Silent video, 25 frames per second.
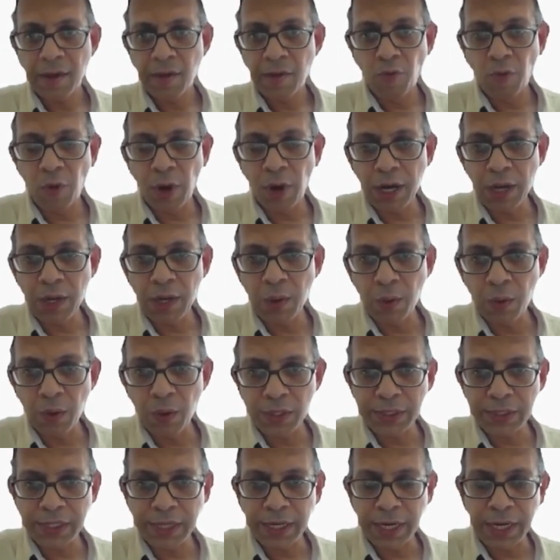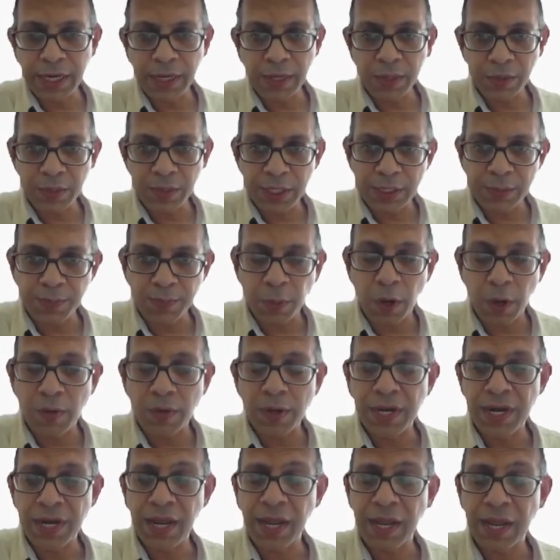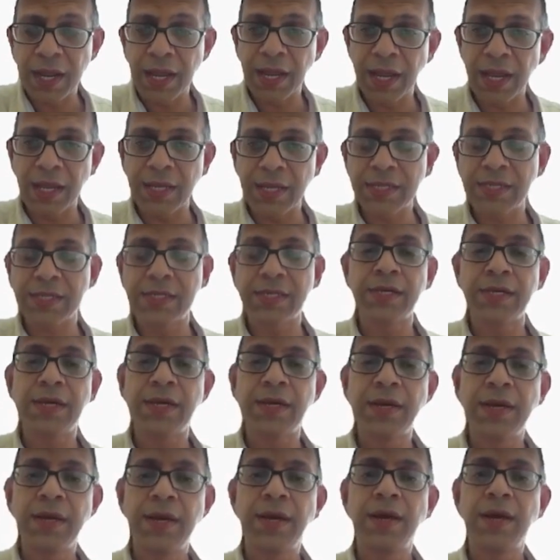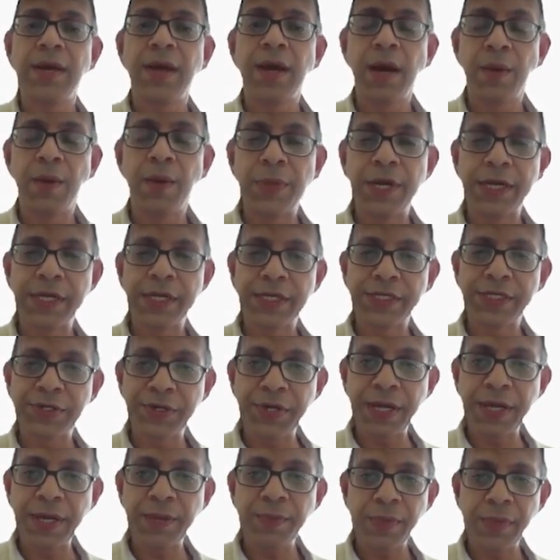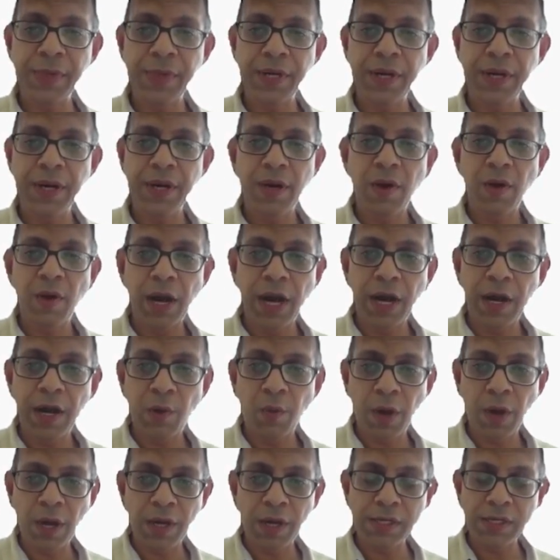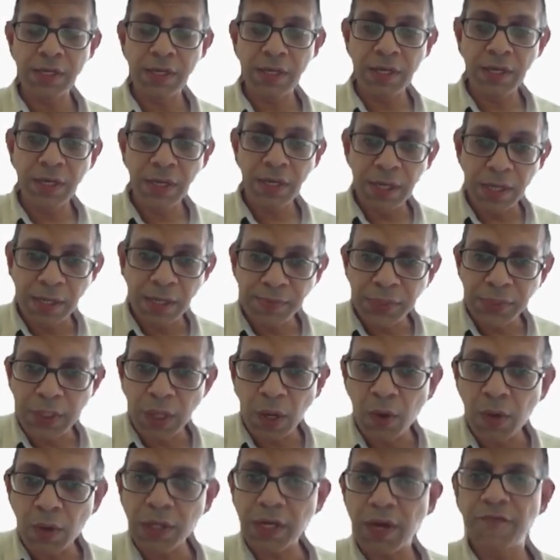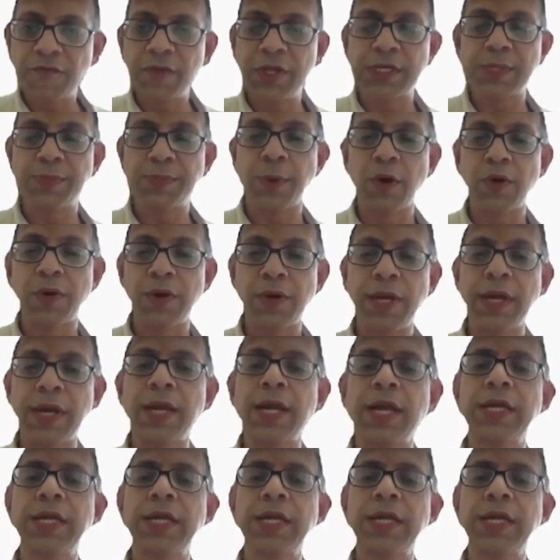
what goes into this boundary is a bit stream, and what comes out of this boundary